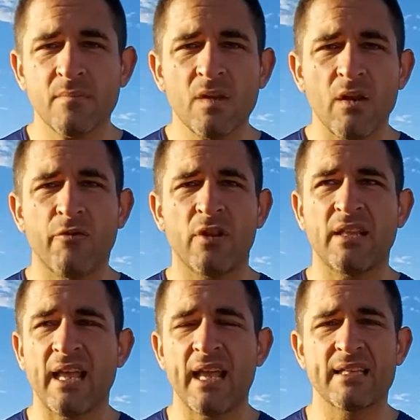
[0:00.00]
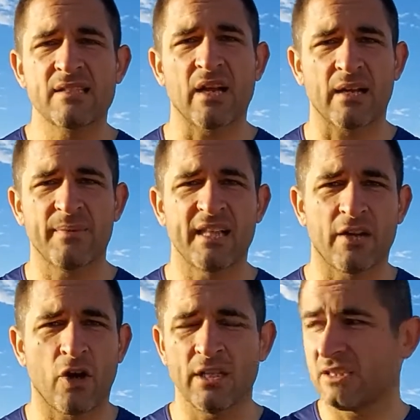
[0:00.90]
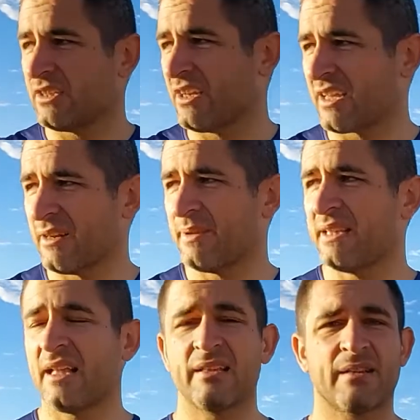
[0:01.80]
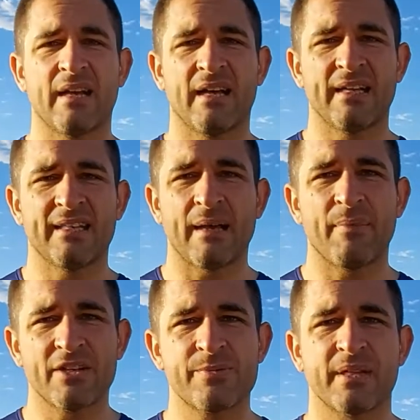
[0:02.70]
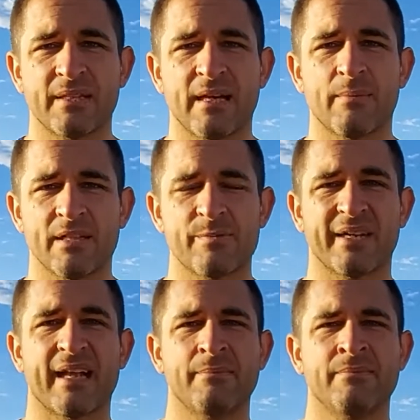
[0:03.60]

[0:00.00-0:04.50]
for the day. It's not gonna be that hot, so you're not gonna need that much, but please bring it.